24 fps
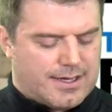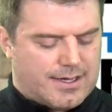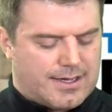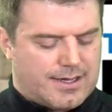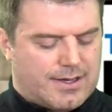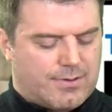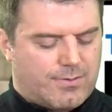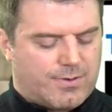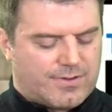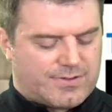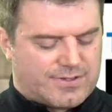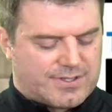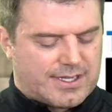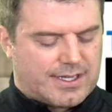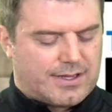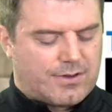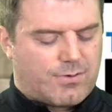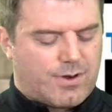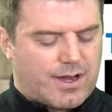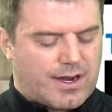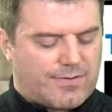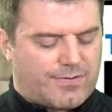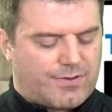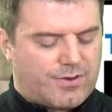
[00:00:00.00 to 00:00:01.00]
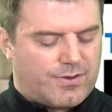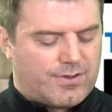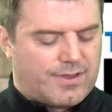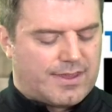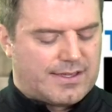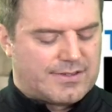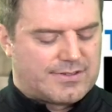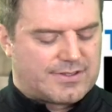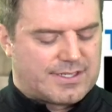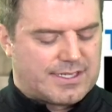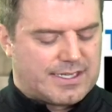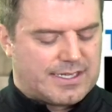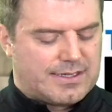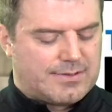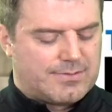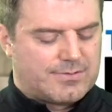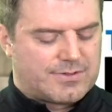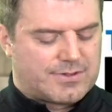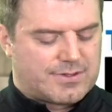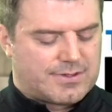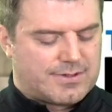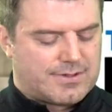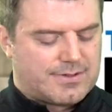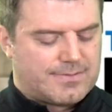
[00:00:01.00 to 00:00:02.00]
We've seen quite a few of these
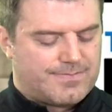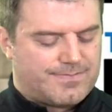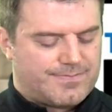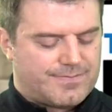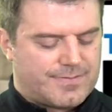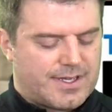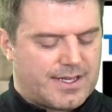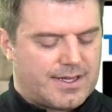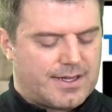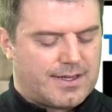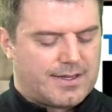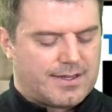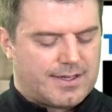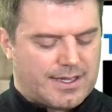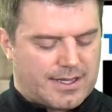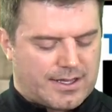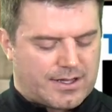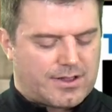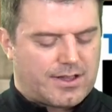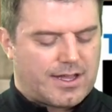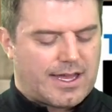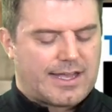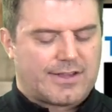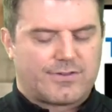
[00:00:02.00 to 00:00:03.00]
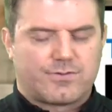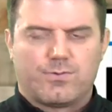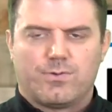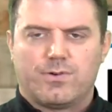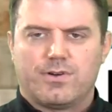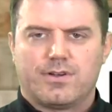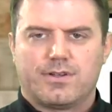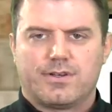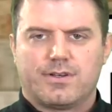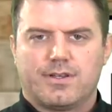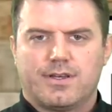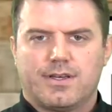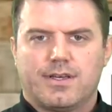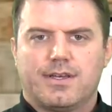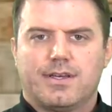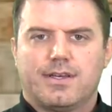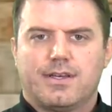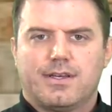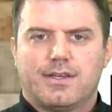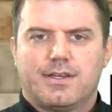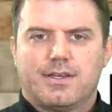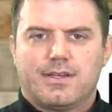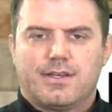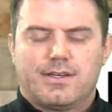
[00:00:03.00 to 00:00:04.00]
teams in Class 1,
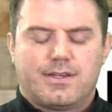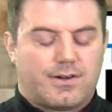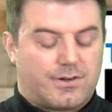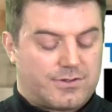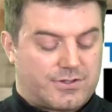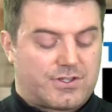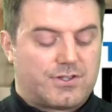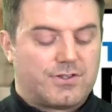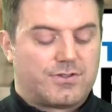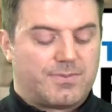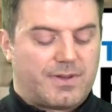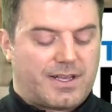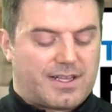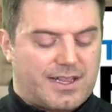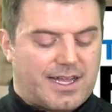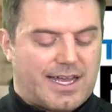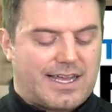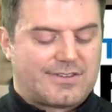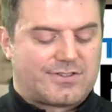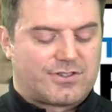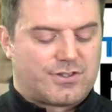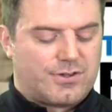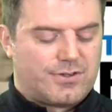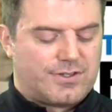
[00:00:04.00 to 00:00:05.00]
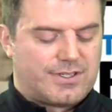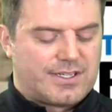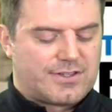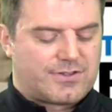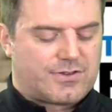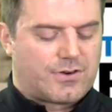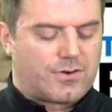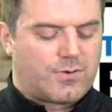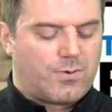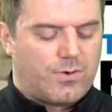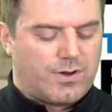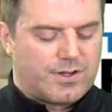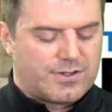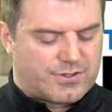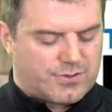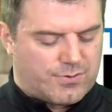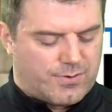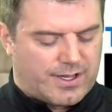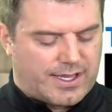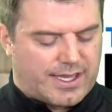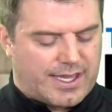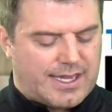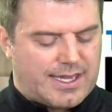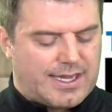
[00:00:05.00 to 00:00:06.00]
or excuse me, Class 2 District 1. So
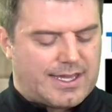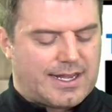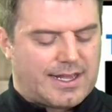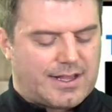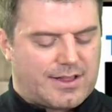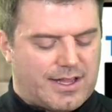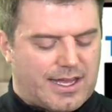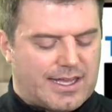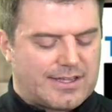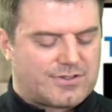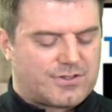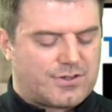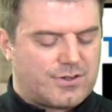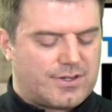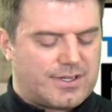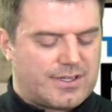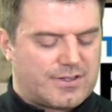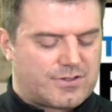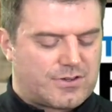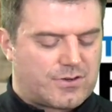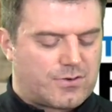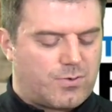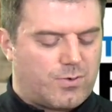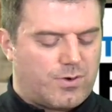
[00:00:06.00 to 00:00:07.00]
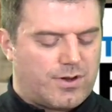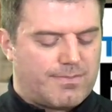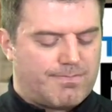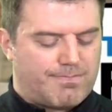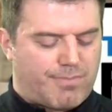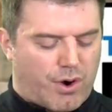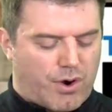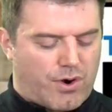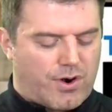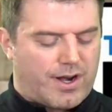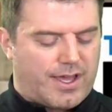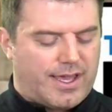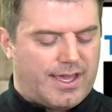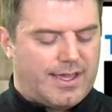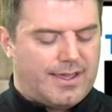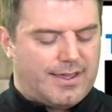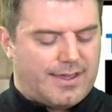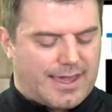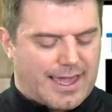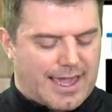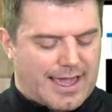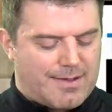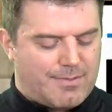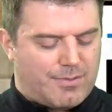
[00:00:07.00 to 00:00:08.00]
again, in Class 2 District 1, Bernie,
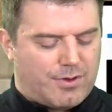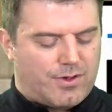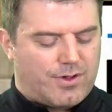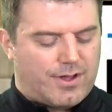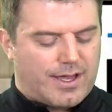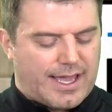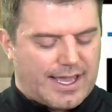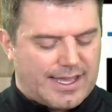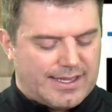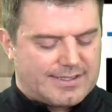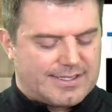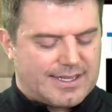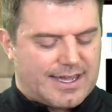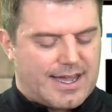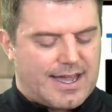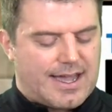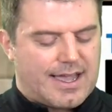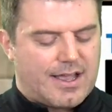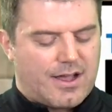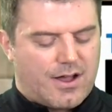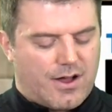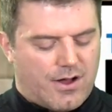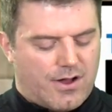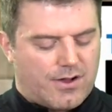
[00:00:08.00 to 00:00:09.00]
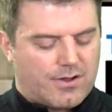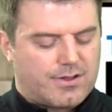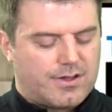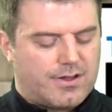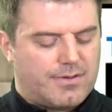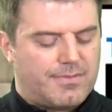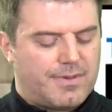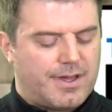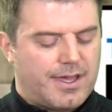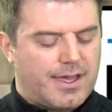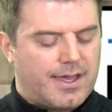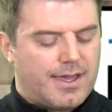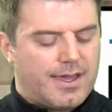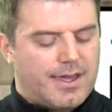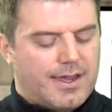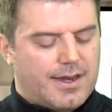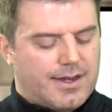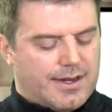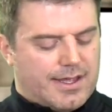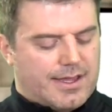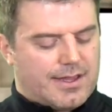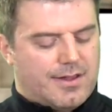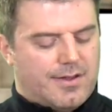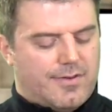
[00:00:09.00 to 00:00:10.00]
Campbell, Hayti, Holcomb,
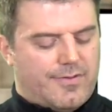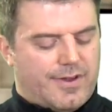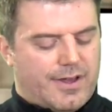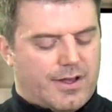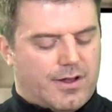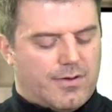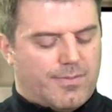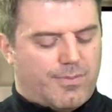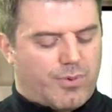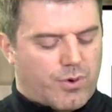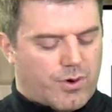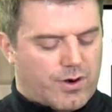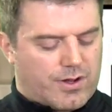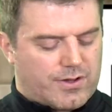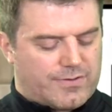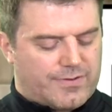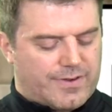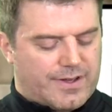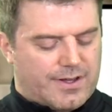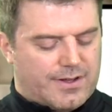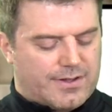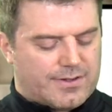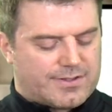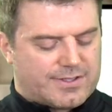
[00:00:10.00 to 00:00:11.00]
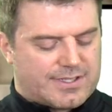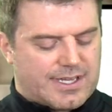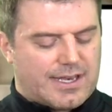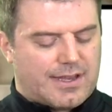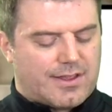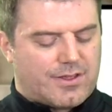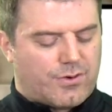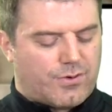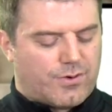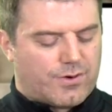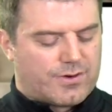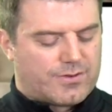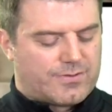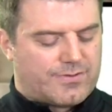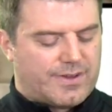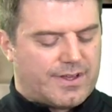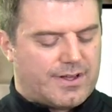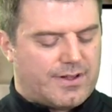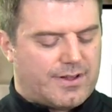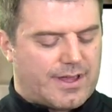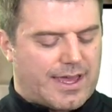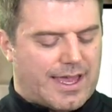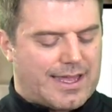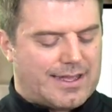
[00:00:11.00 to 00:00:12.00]
Neelyville, Portageville, Zenith,
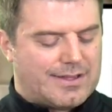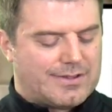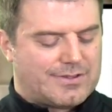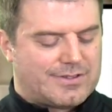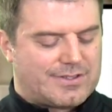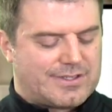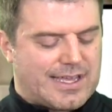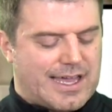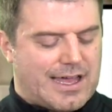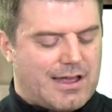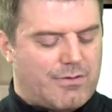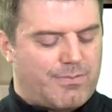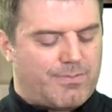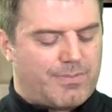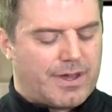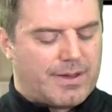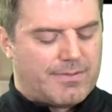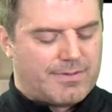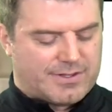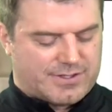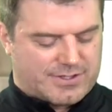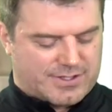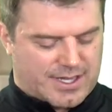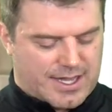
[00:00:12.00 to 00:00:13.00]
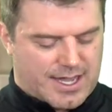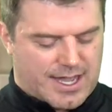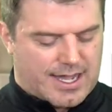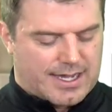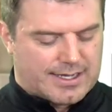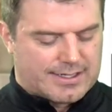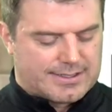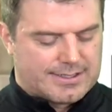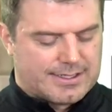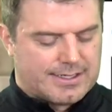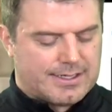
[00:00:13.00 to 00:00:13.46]
Hornersville, and South Penobscot.